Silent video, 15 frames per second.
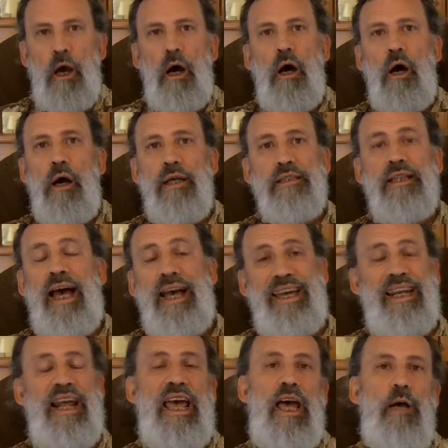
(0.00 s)
All right, it's not
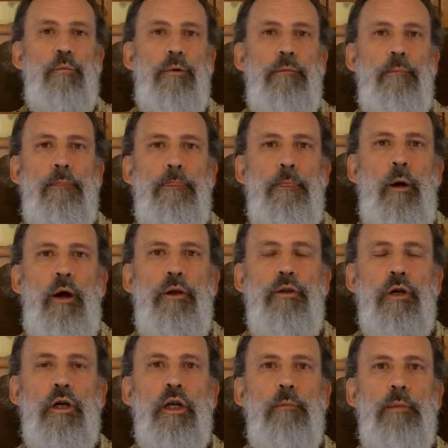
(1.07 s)
going to happen. All right, they're
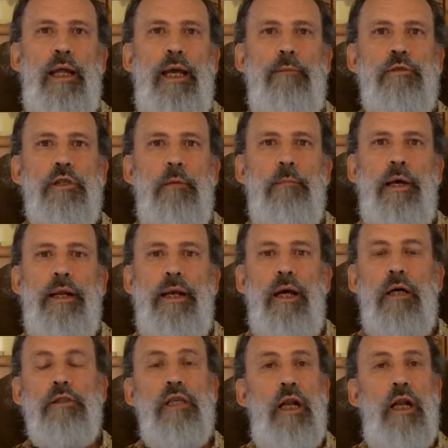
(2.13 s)
going to blame somebody else,